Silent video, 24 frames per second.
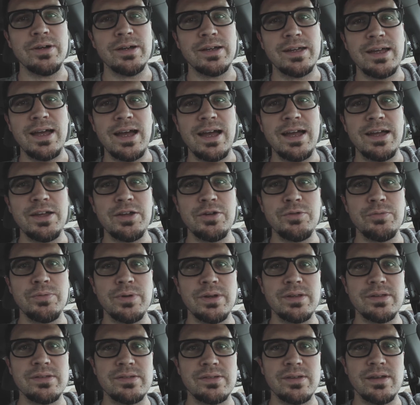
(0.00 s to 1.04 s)
a guy who
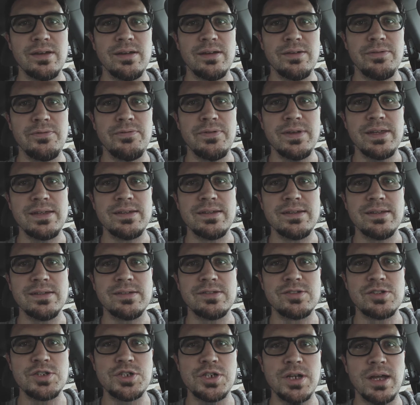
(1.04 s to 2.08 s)
runs a fitness
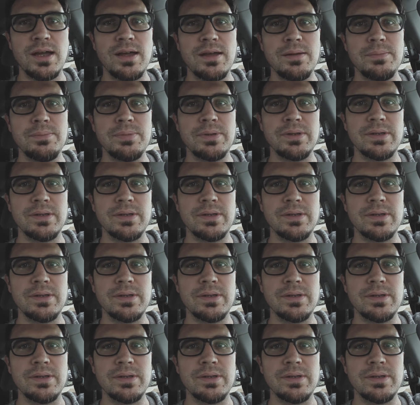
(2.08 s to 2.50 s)
shop